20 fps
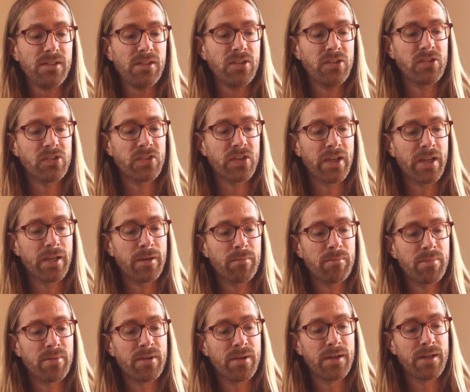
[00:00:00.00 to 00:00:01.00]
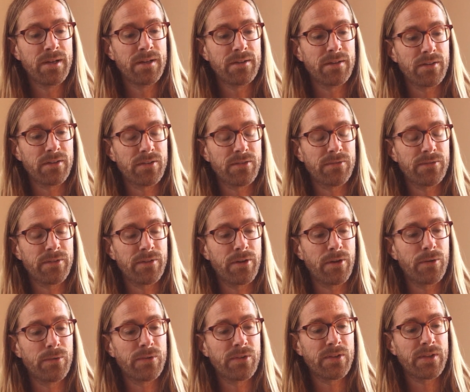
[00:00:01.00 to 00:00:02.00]
shape just
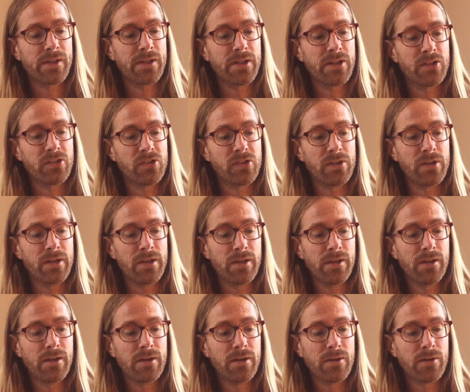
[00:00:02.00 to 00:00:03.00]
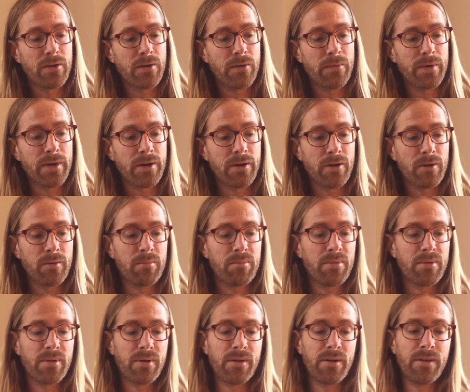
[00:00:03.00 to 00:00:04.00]
flows energy going up,
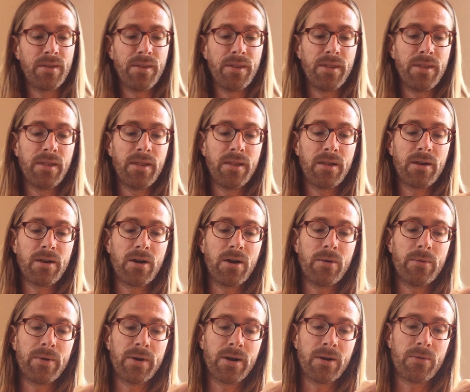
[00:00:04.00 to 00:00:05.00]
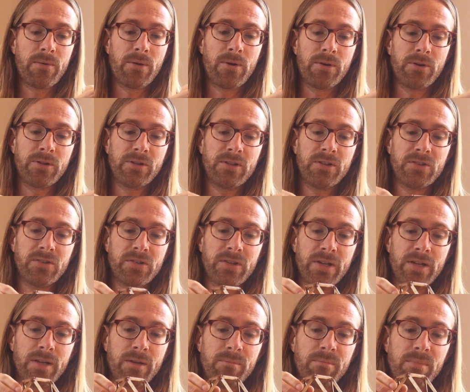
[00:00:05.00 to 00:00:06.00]
going around the
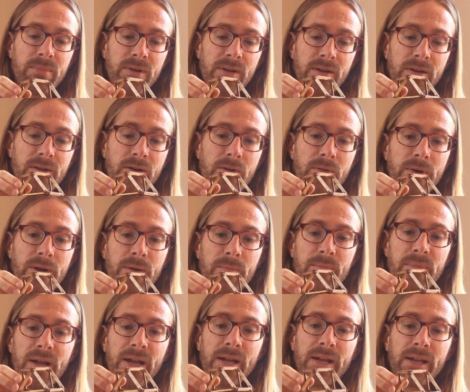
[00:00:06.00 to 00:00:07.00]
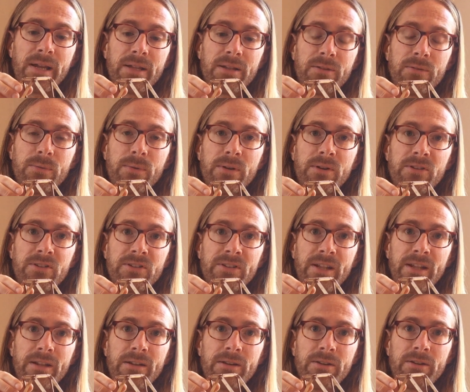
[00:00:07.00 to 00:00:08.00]
shape and going back to our
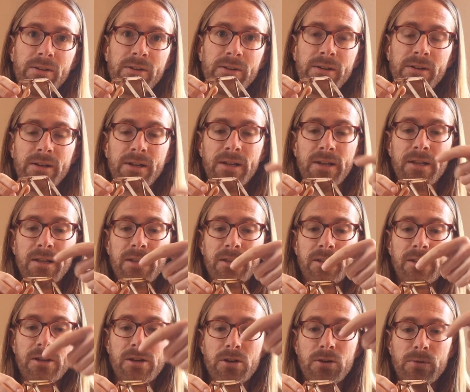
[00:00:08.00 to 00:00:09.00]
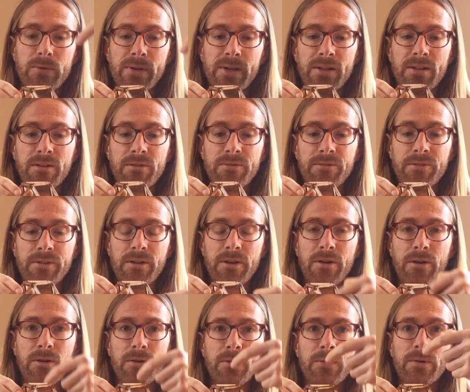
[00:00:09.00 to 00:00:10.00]
center, you create a
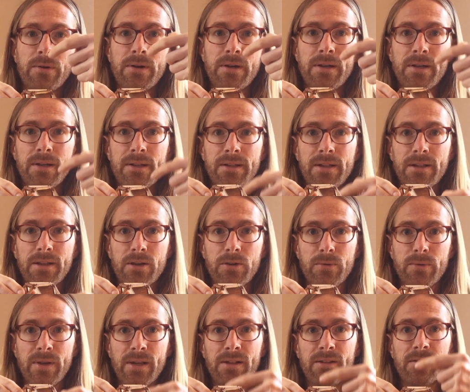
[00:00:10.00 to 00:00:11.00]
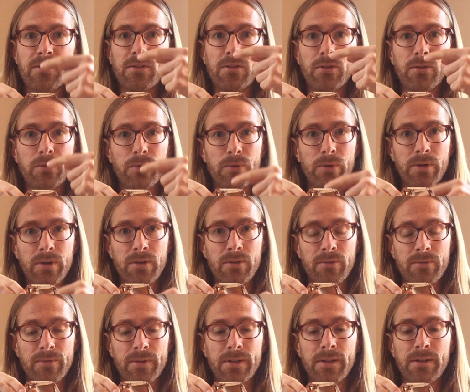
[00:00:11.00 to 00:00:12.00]
flow that creates the torus
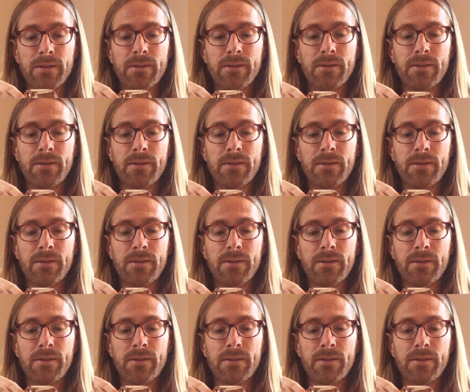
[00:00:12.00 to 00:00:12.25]
field.